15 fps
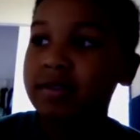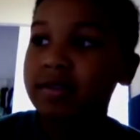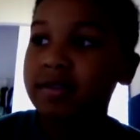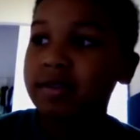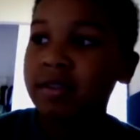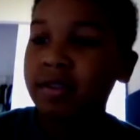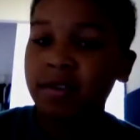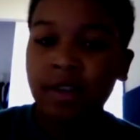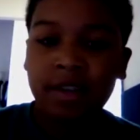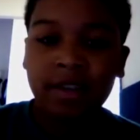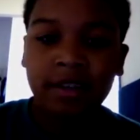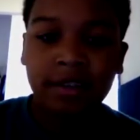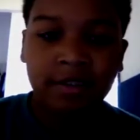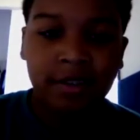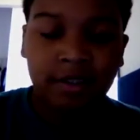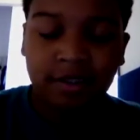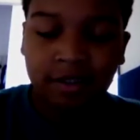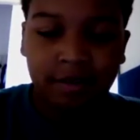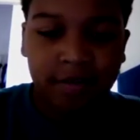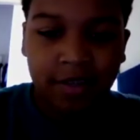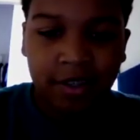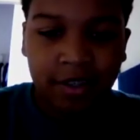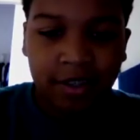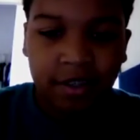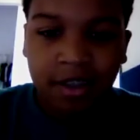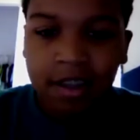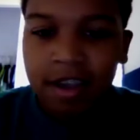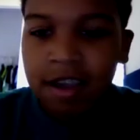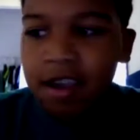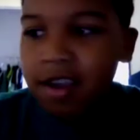No, not Deion Sanders. Forget it.
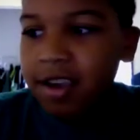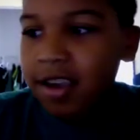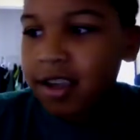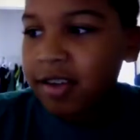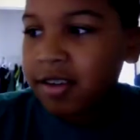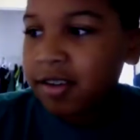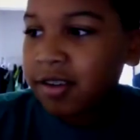And